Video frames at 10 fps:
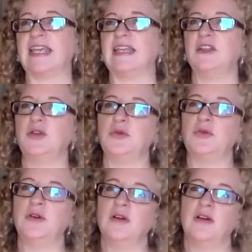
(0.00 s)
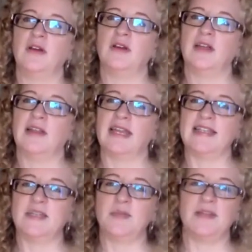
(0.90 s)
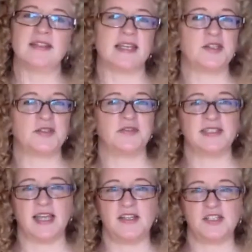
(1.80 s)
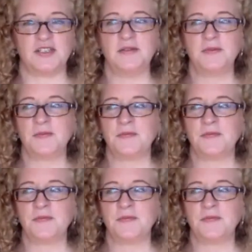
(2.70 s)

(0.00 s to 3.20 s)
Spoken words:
kid who likes to be the center of attention